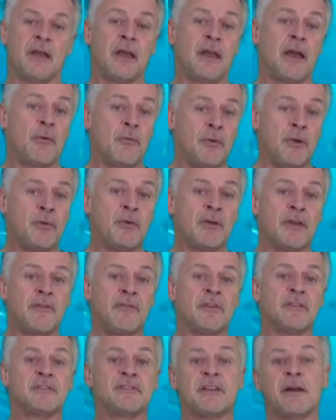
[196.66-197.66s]
And we will
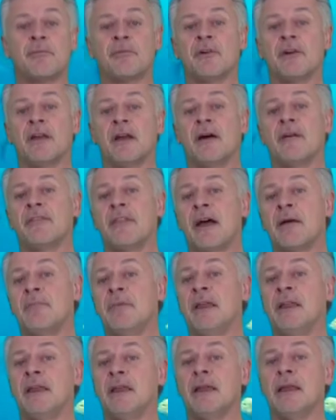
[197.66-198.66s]
give you a summary of that
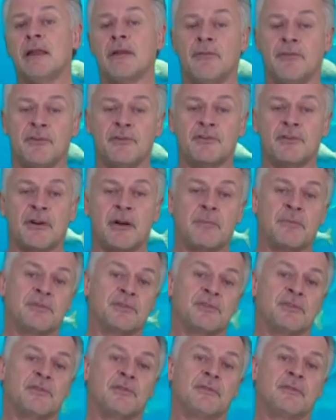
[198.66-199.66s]
meeting in a future
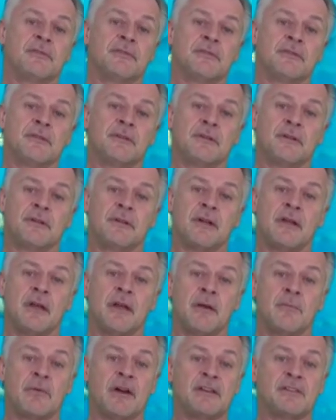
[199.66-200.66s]
episode.
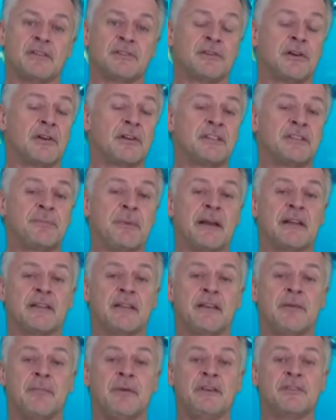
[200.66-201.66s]
Prices are
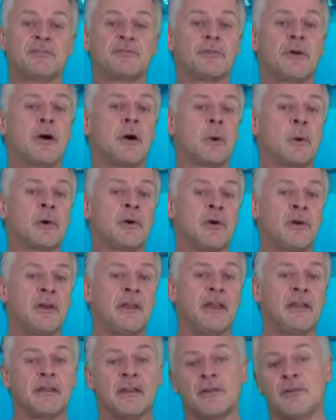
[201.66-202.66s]
expected to be strong
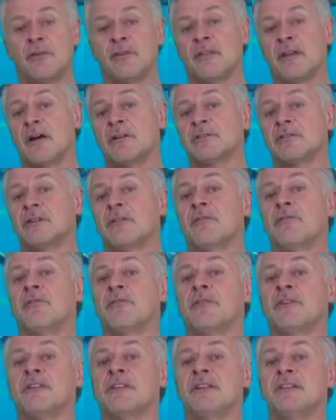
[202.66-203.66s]
early in the
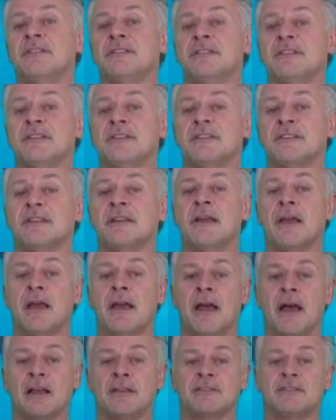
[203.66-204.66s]
2014 season
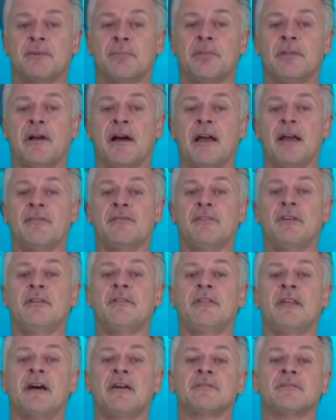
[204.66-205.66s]
as supply of
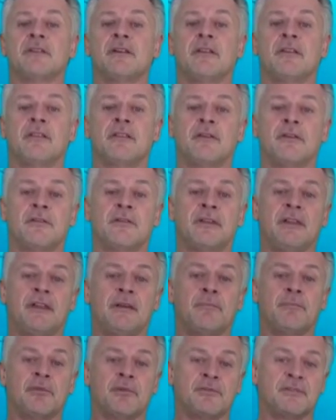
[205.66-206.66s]

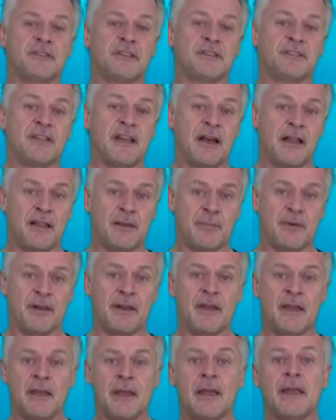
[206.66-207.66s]
2013 processed
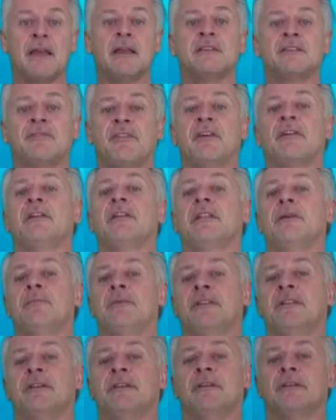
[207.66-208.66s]
halibut is very
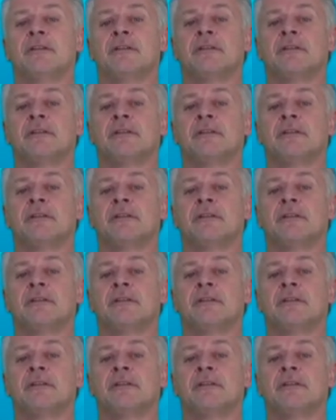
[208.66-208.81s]
limited.